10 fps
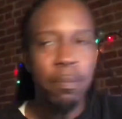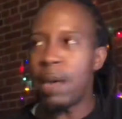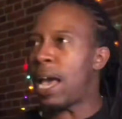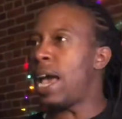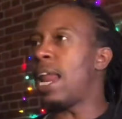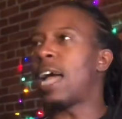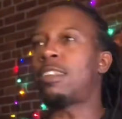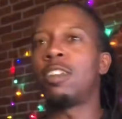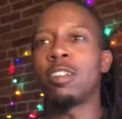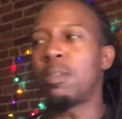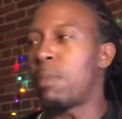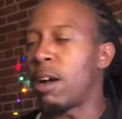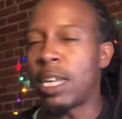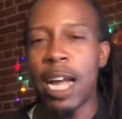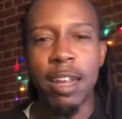I took the
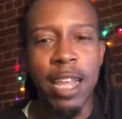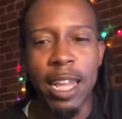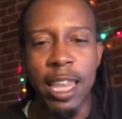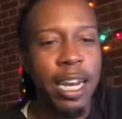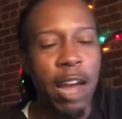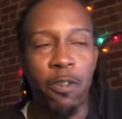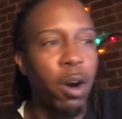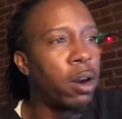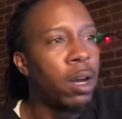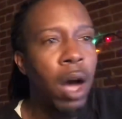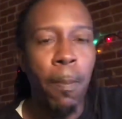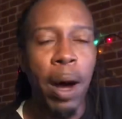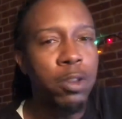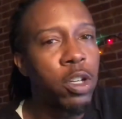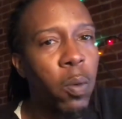monkey out that thing. Now, for
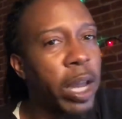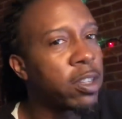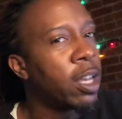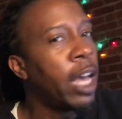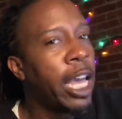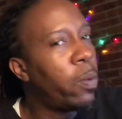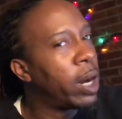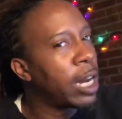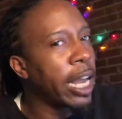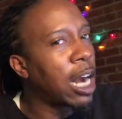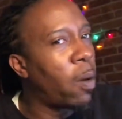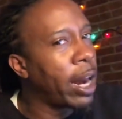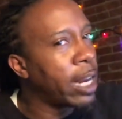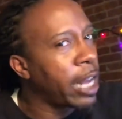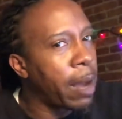about 2 weeks, he wouldn't let go of
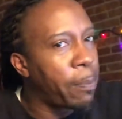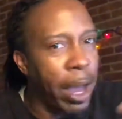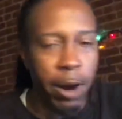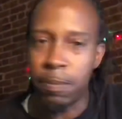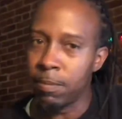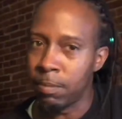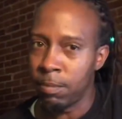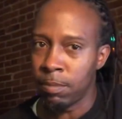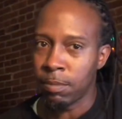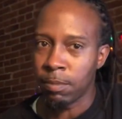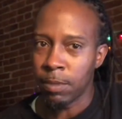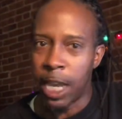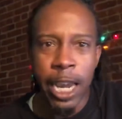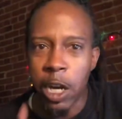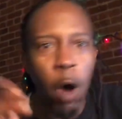that damn bear.
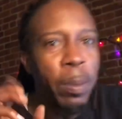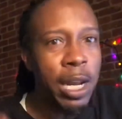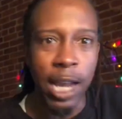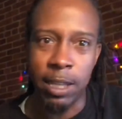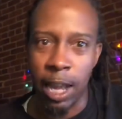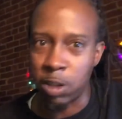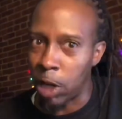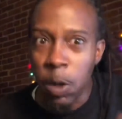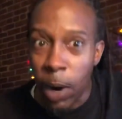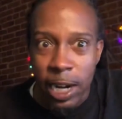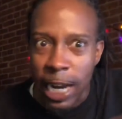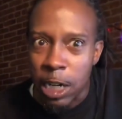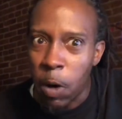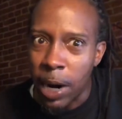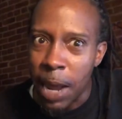He didn't know me like that, so he wasn't
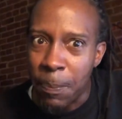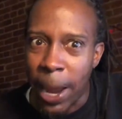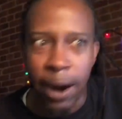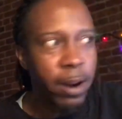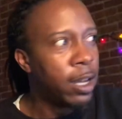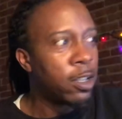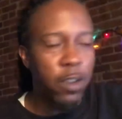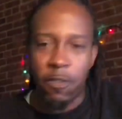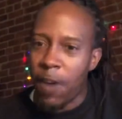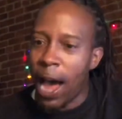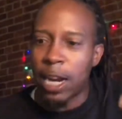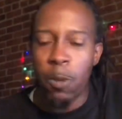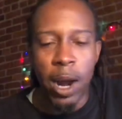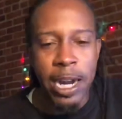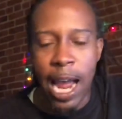letting go of that bear. So
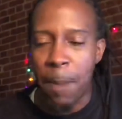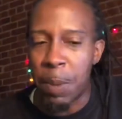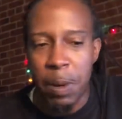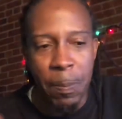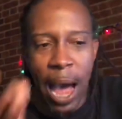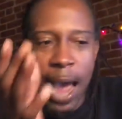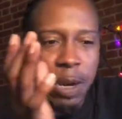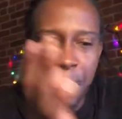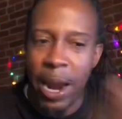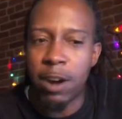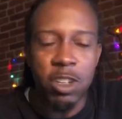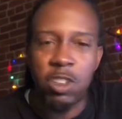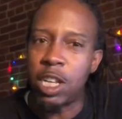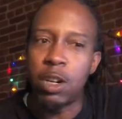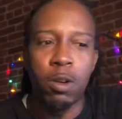finally one day, I remember I had the bear
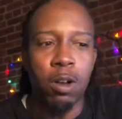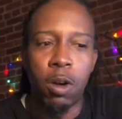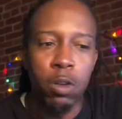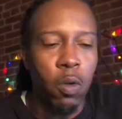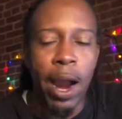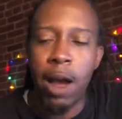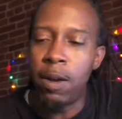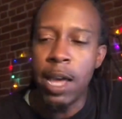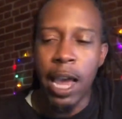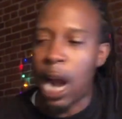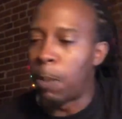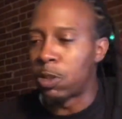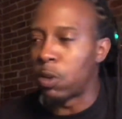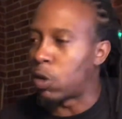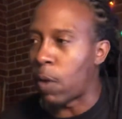just sitting on the ground. And I
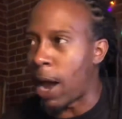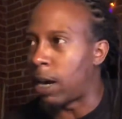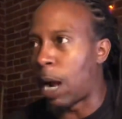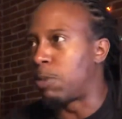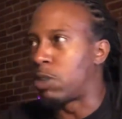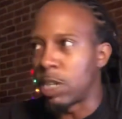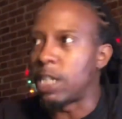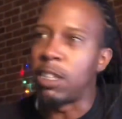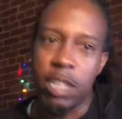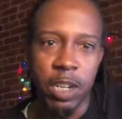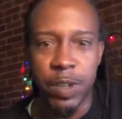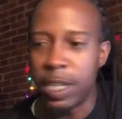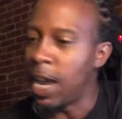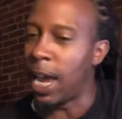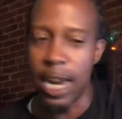was on the ground, and I was looking at the
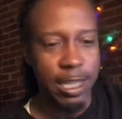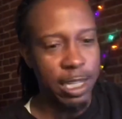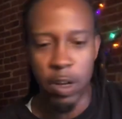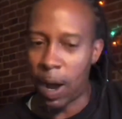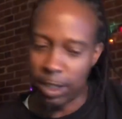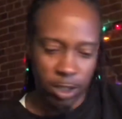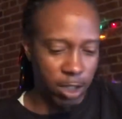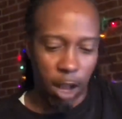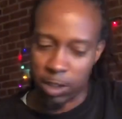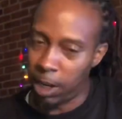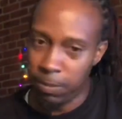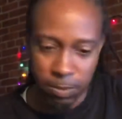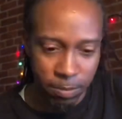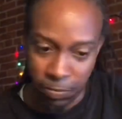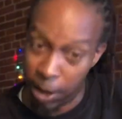TV. And next thing you know, I just felt
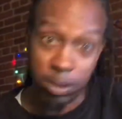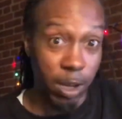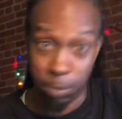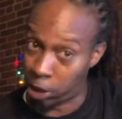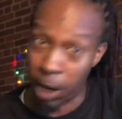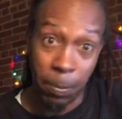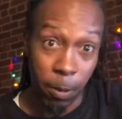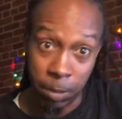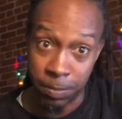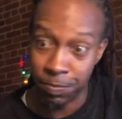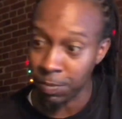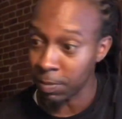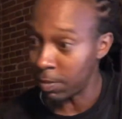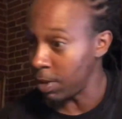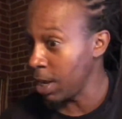something jump on me.
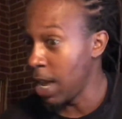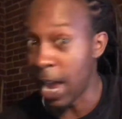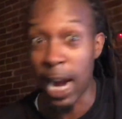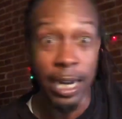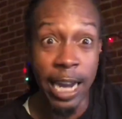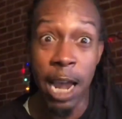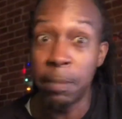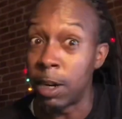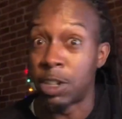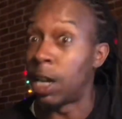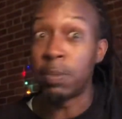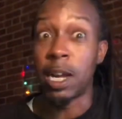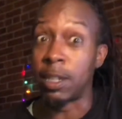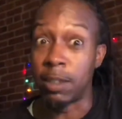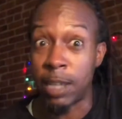And I damn near jumped
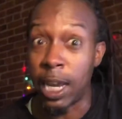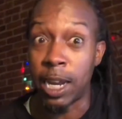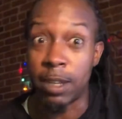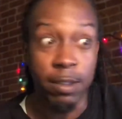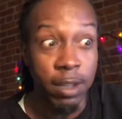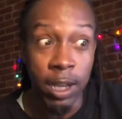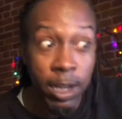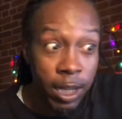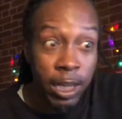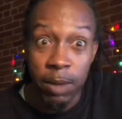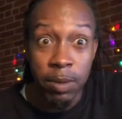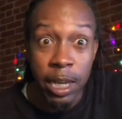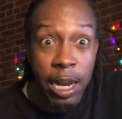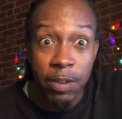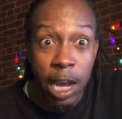out the skin because
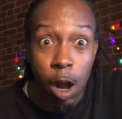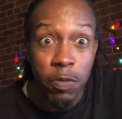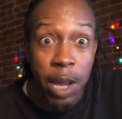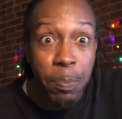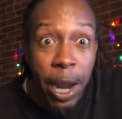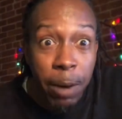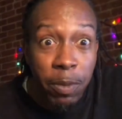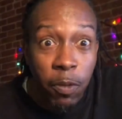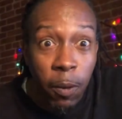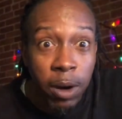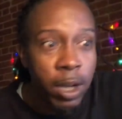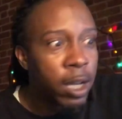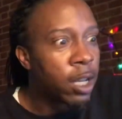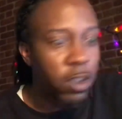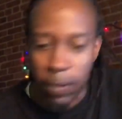he never got off that bear before.
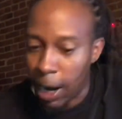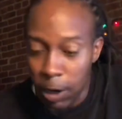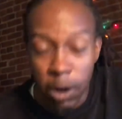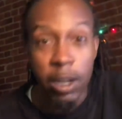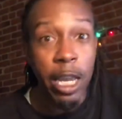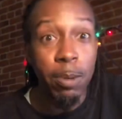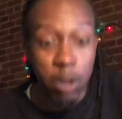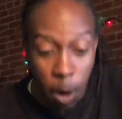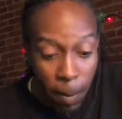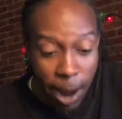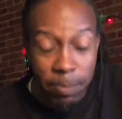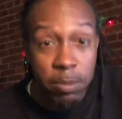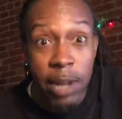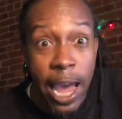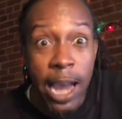So when I looked, he was on
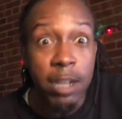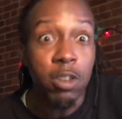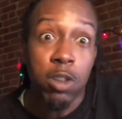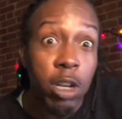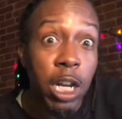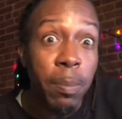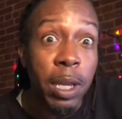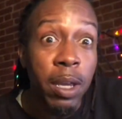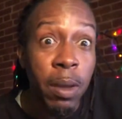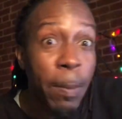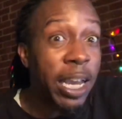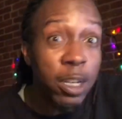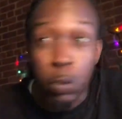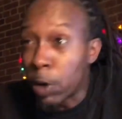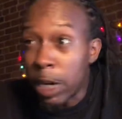my leg just looking at me, making
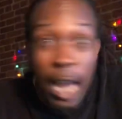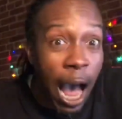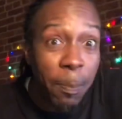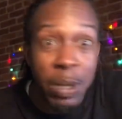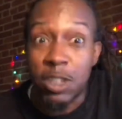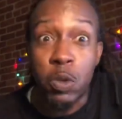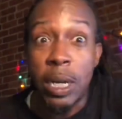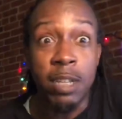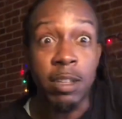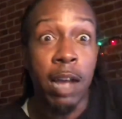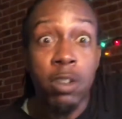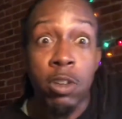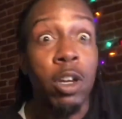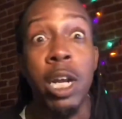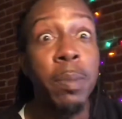this really high-pitched squeaking sound,
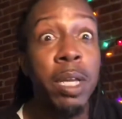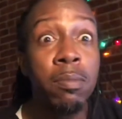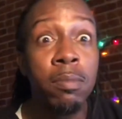just looking at me.